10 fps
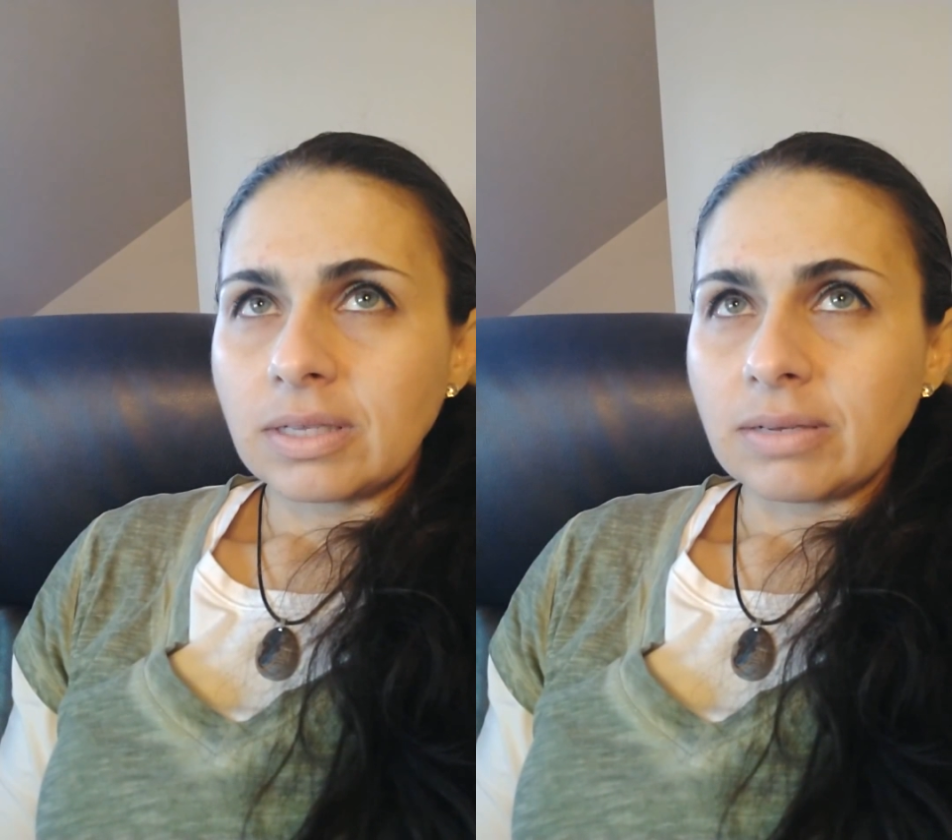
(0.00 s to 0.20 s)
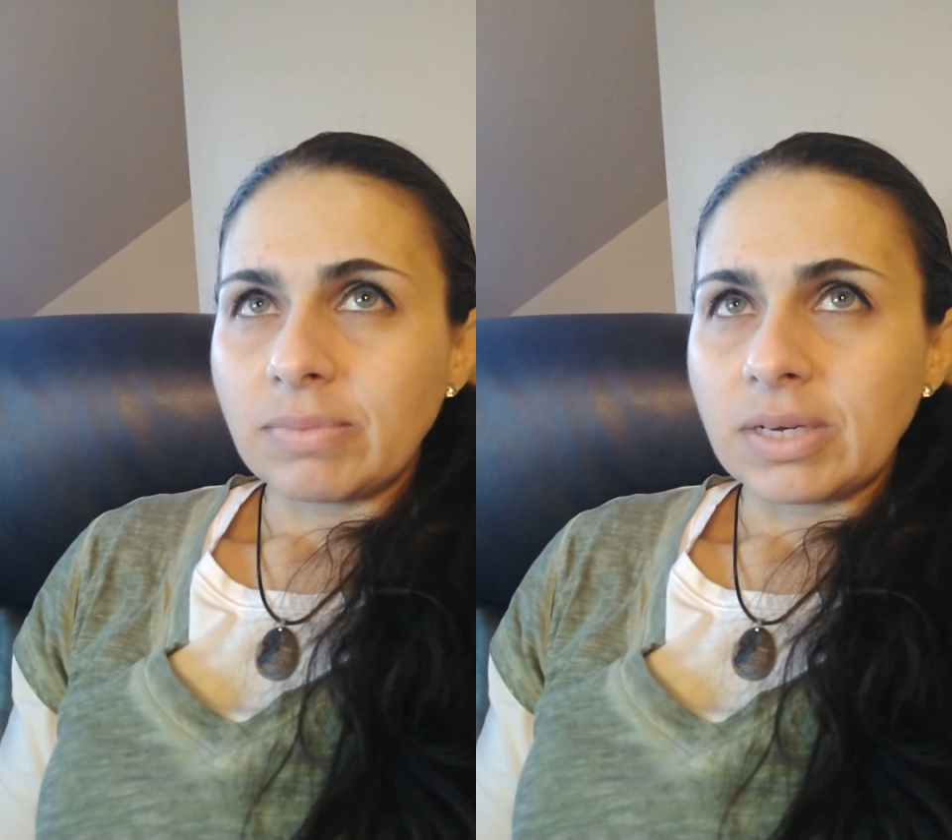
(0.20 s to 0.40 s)

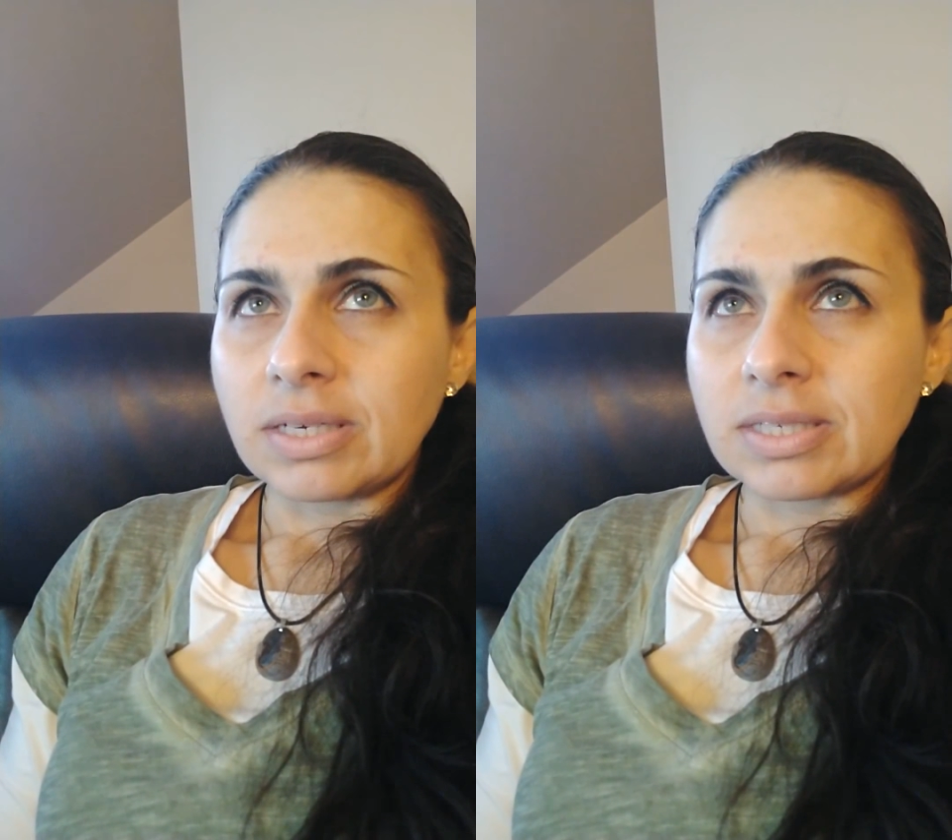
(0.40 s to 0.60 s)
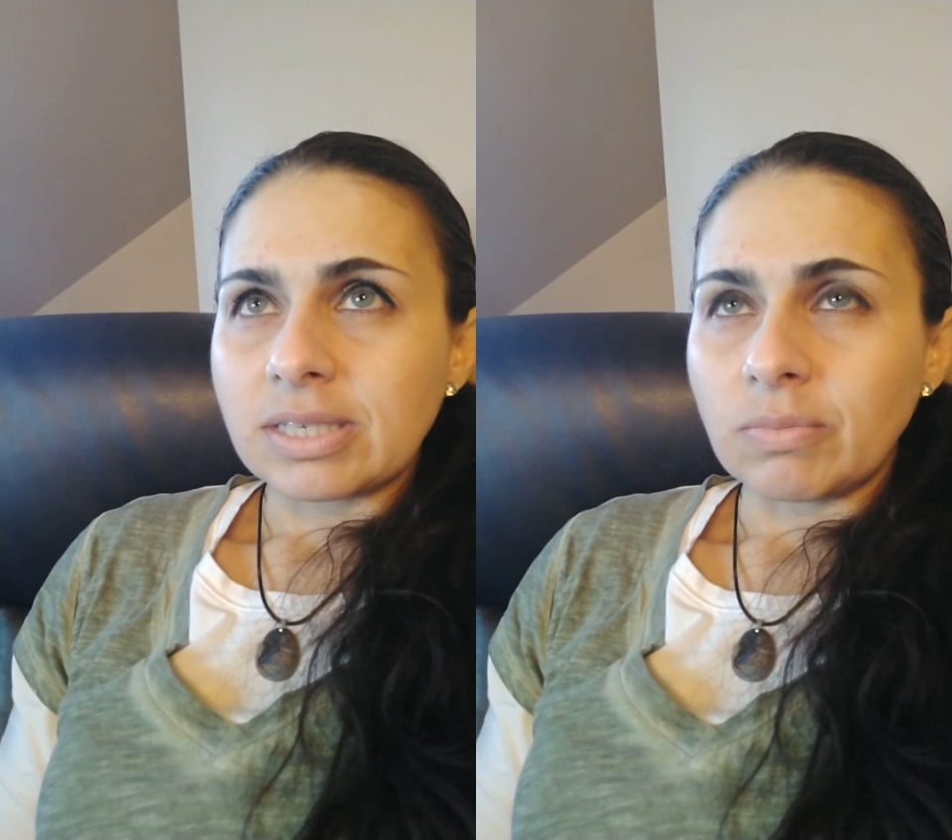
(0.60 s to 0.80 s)
like
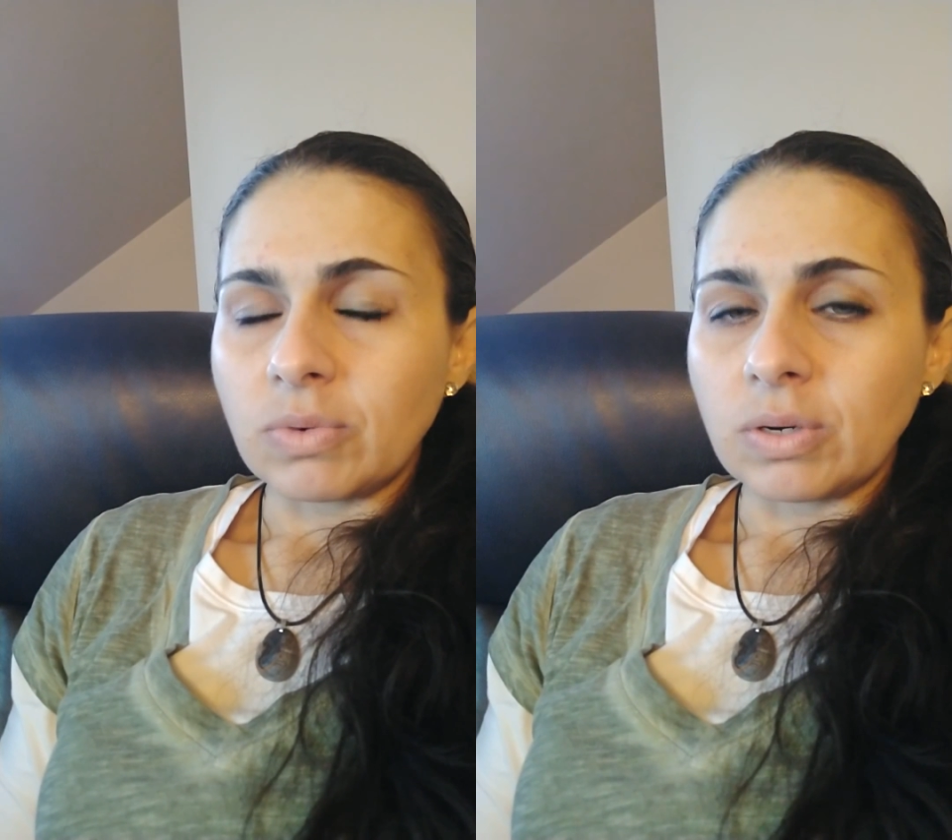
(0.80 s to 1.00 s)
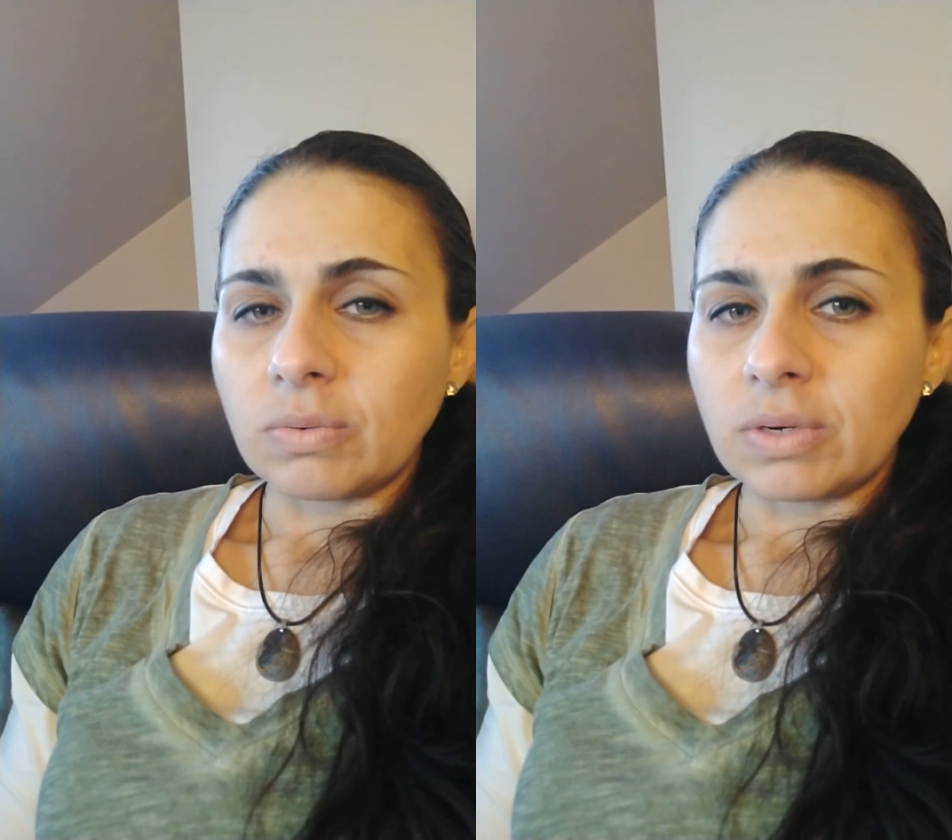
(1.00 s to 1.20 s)
being
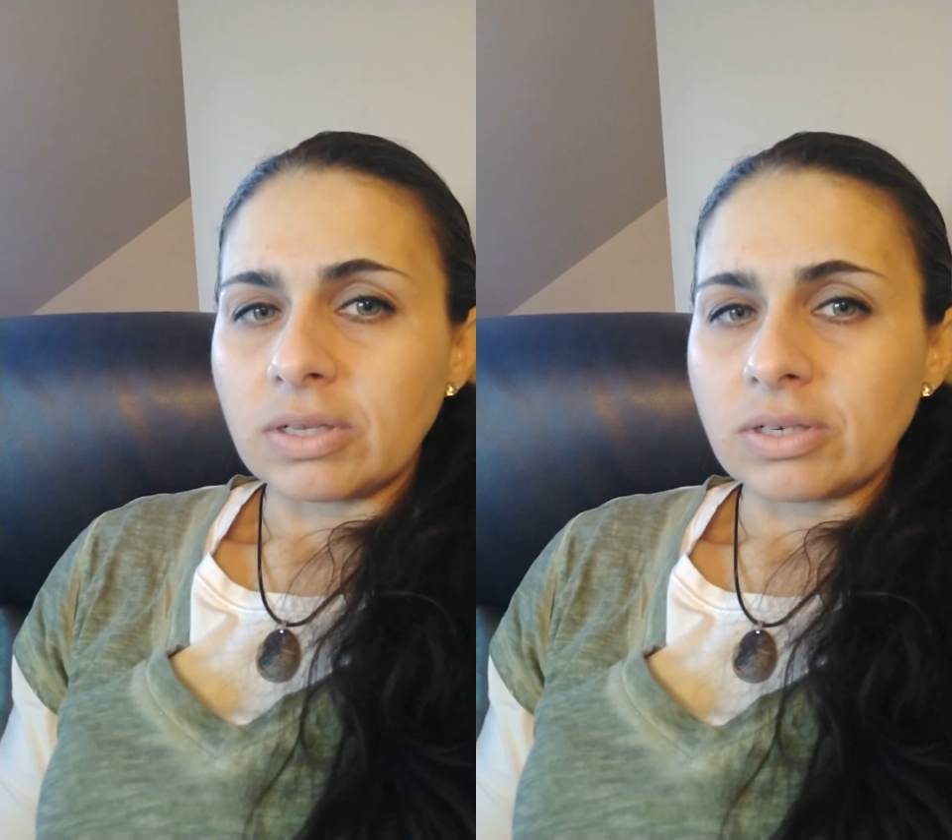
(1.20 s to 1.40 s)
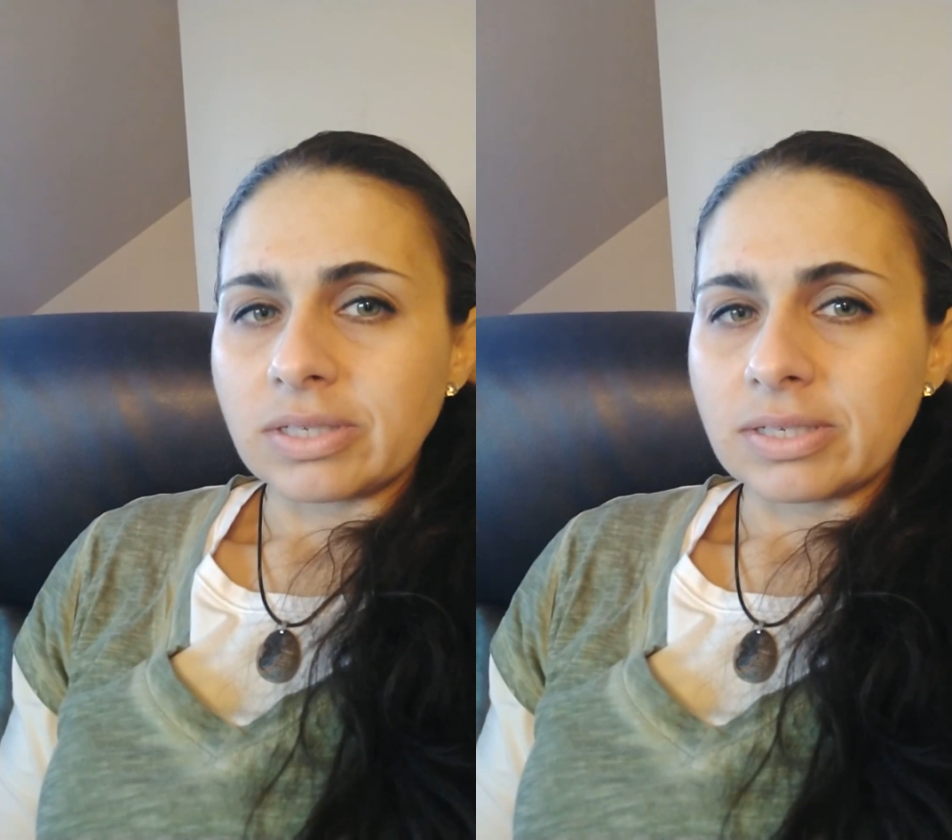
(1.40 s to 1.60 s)
somewhere where
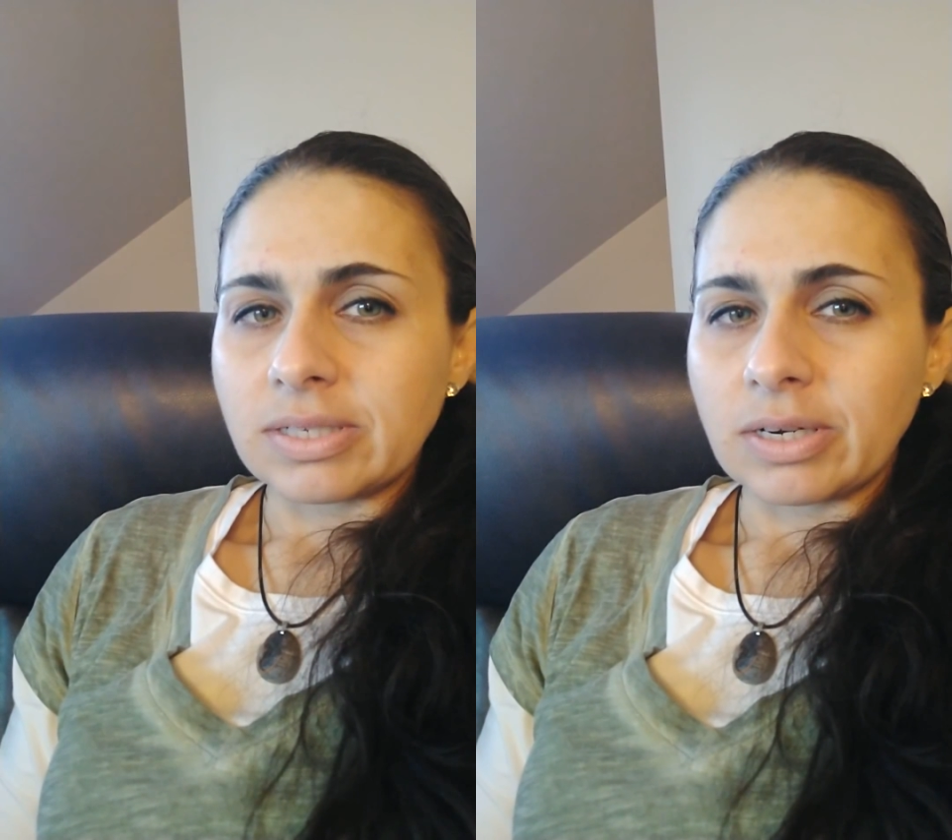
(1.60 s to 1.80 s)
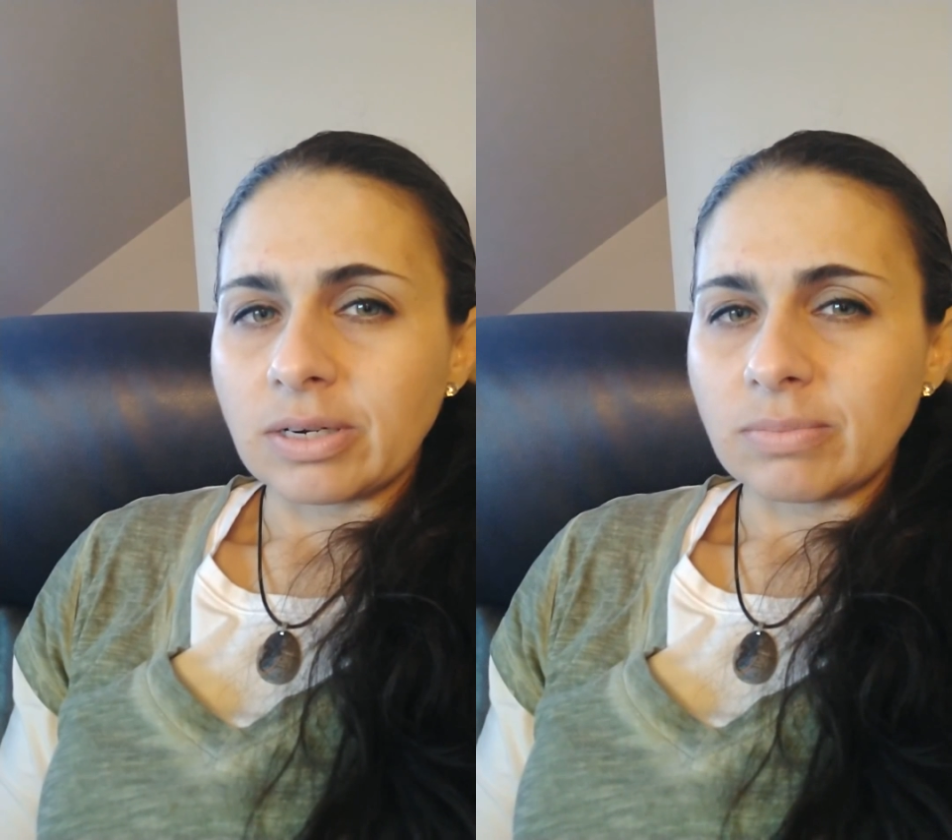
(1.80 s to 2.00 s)
there's a
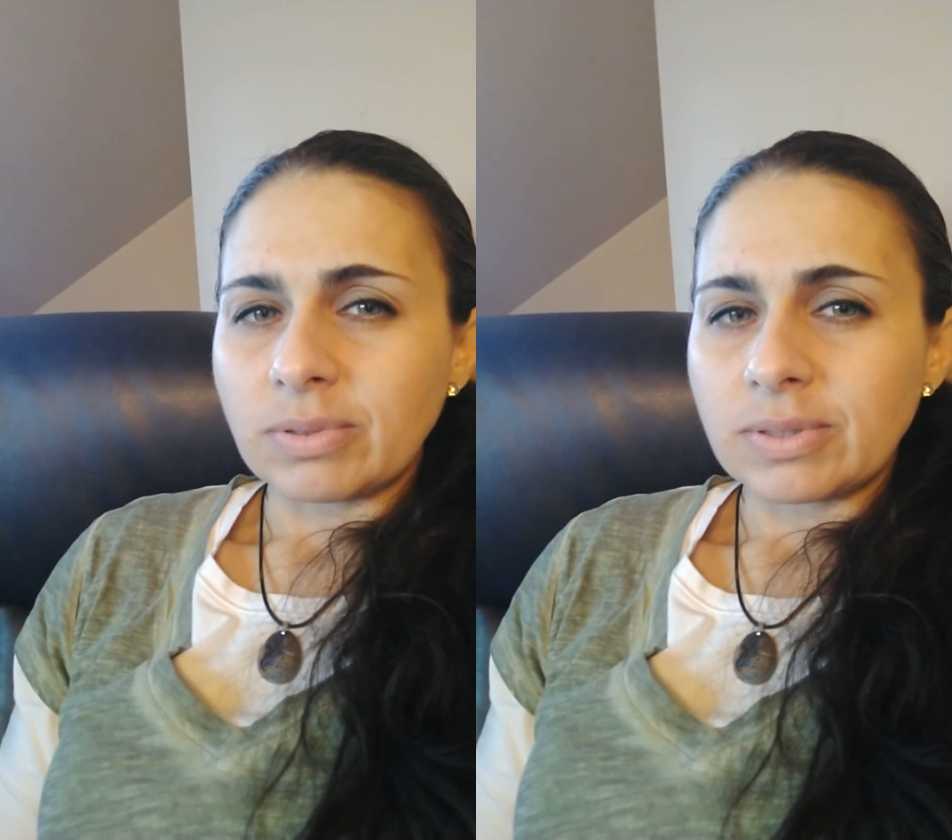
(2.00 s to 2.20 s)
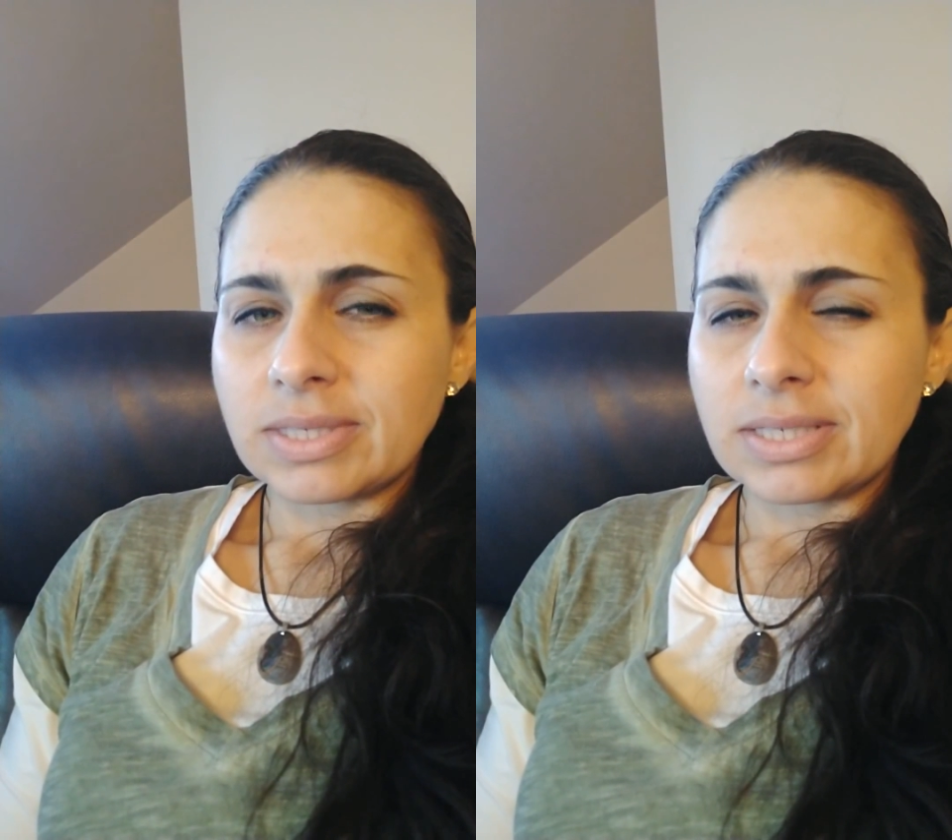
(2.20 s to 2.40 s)
terrible